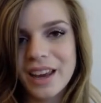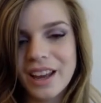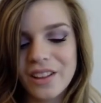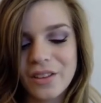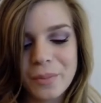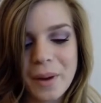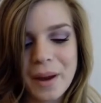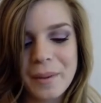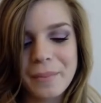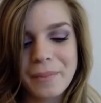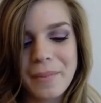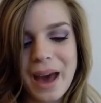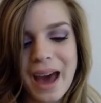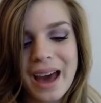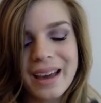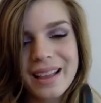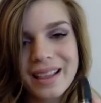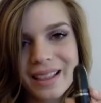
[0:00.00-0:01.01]
It's my
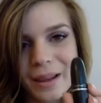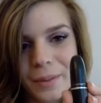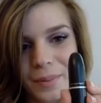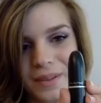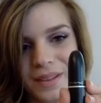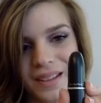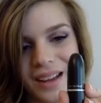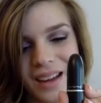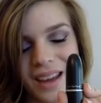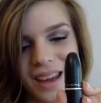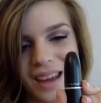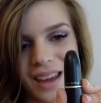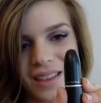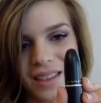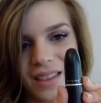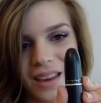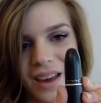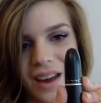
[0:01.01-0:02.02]
MAC lipstick
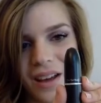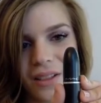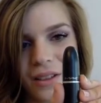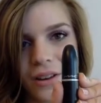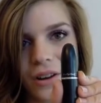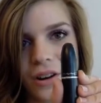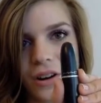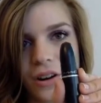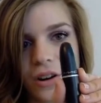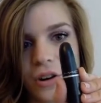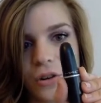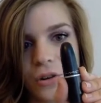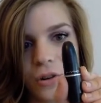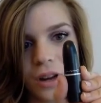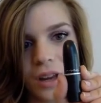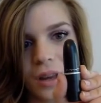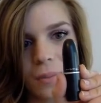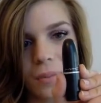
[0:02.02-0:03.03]
in the color
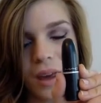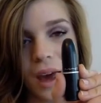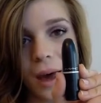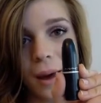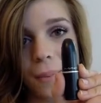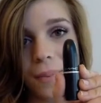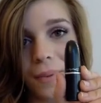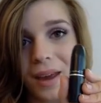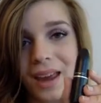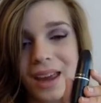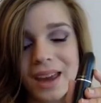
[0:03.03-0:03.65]
Cream Cup,